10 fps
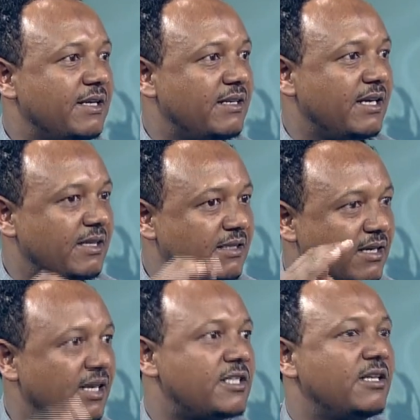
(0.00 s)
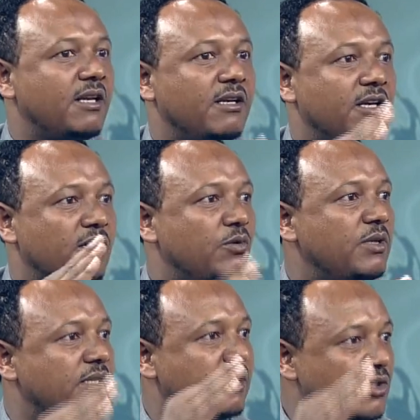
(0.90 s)
the international,
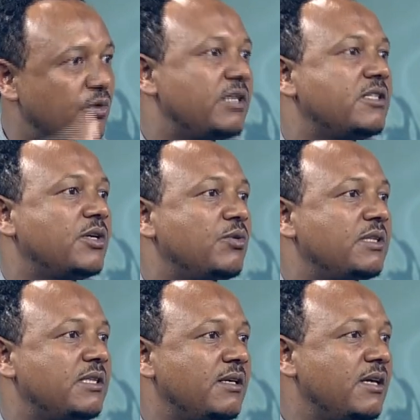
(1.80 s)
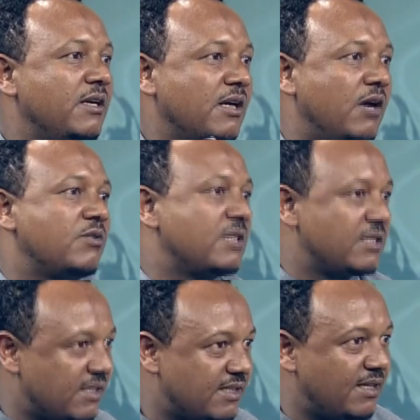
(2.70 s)
including the UN Security Council
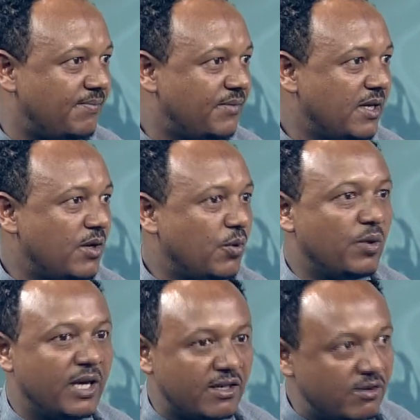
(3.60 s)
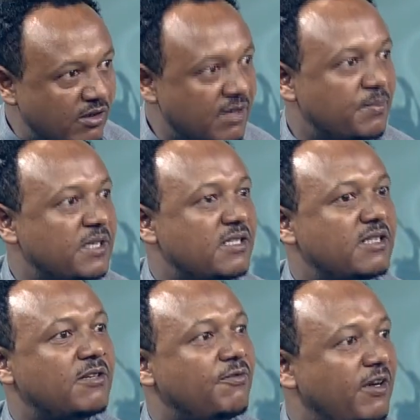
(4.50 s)
system. We are not
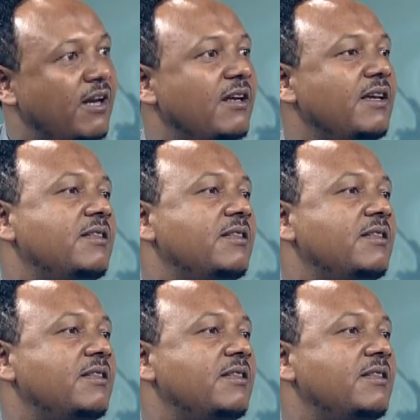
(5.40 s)
represented fairly